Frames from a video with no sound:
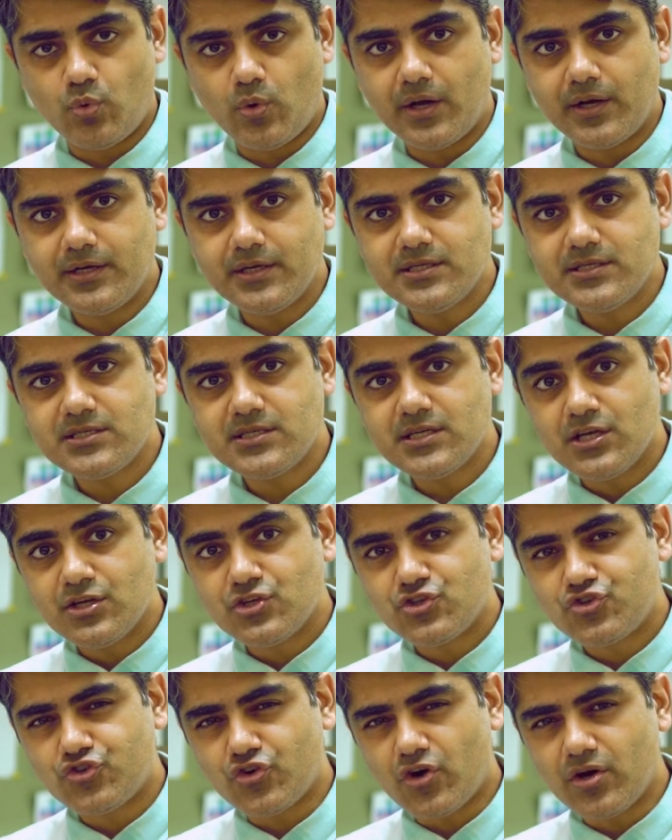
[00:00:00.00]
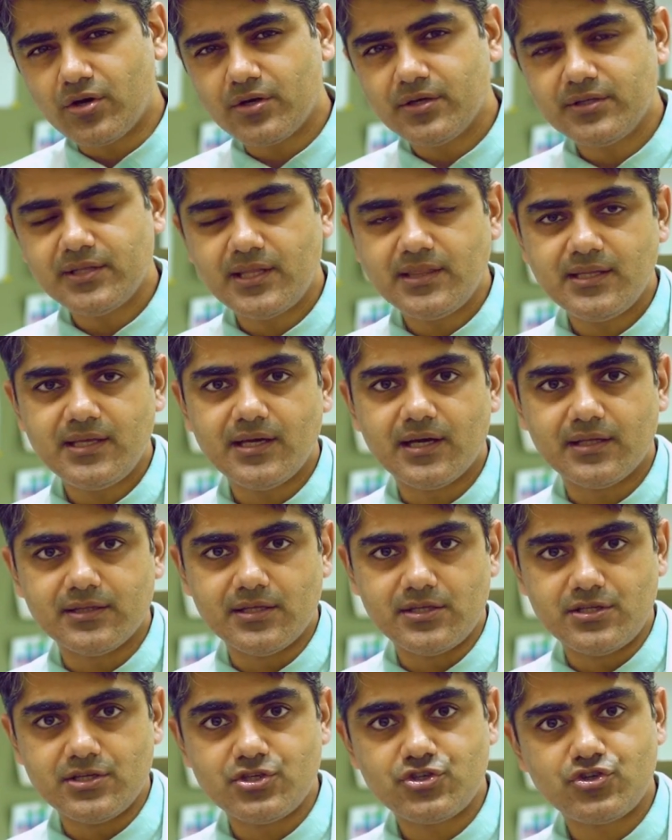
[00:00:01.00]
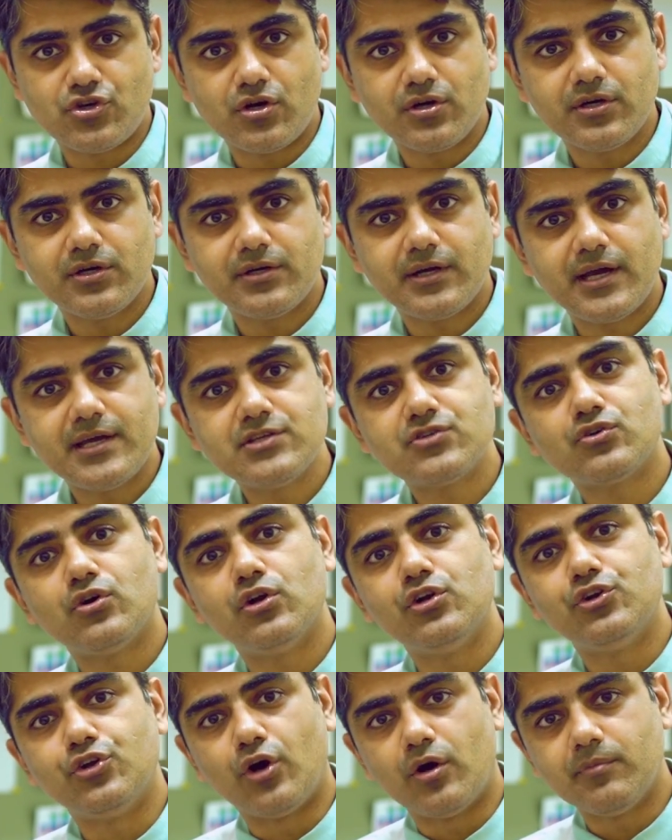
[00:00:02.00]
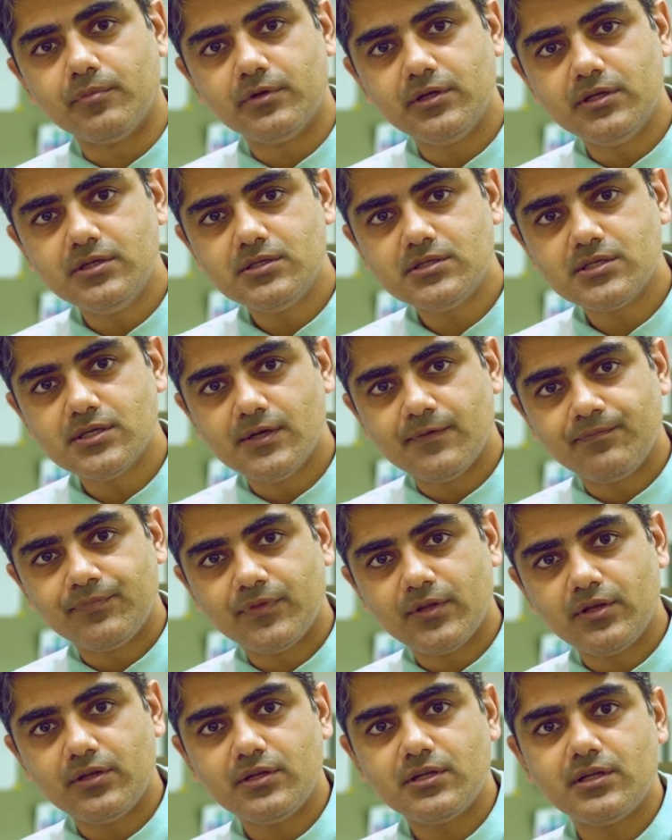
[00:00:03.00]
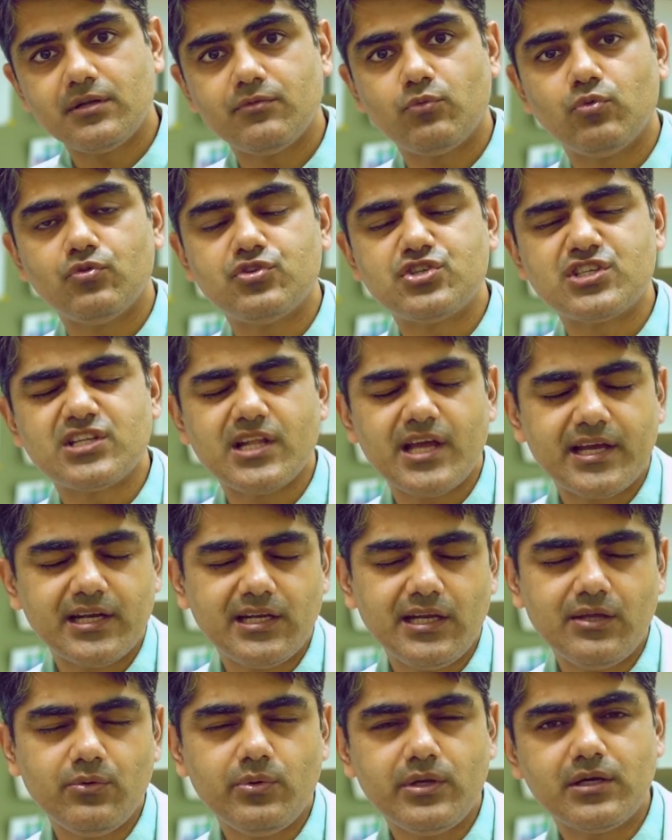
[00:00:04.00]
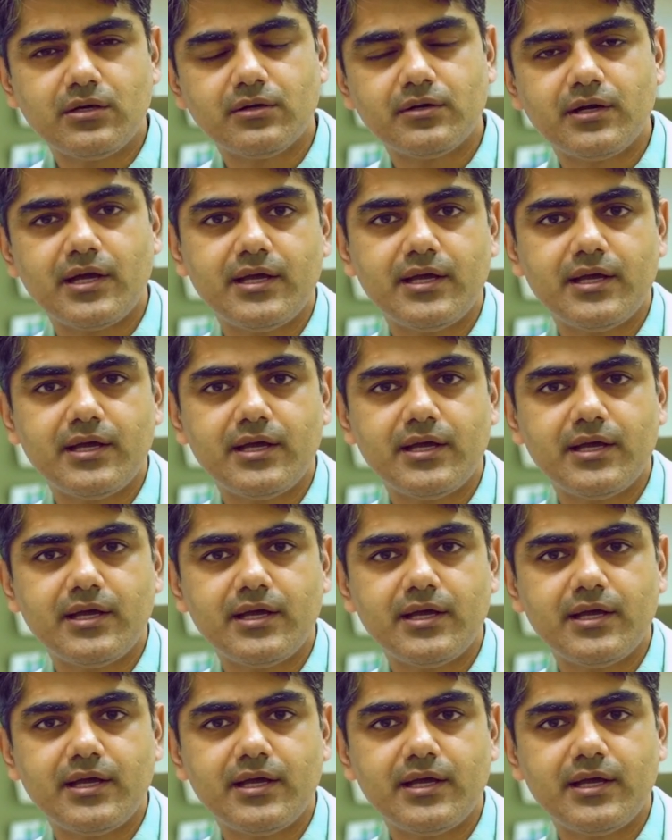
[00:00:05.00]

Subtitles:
One is stronger than the other. The stronger eye is called dominant. The slightly weaker